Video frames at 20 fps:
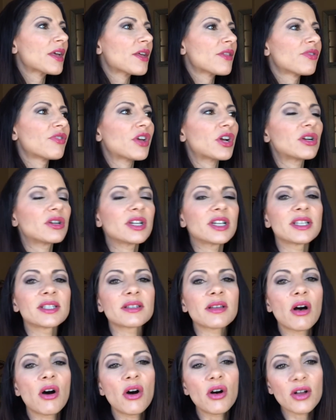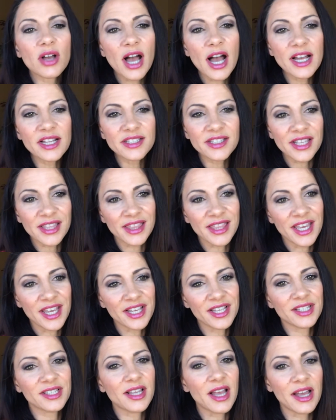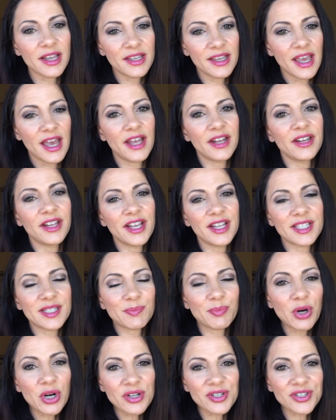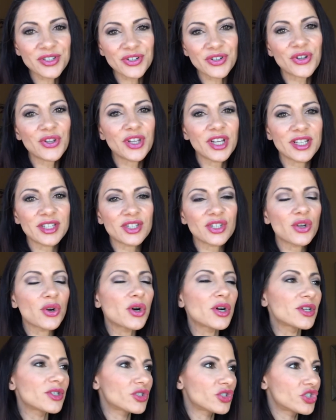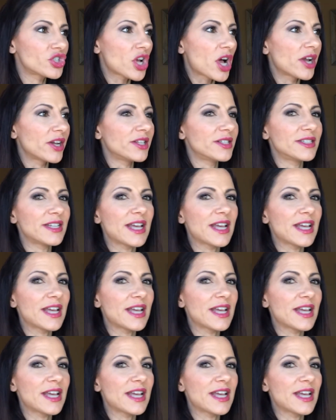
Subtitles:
There is all kinds of things. Again, it's personal, it's yours, jot it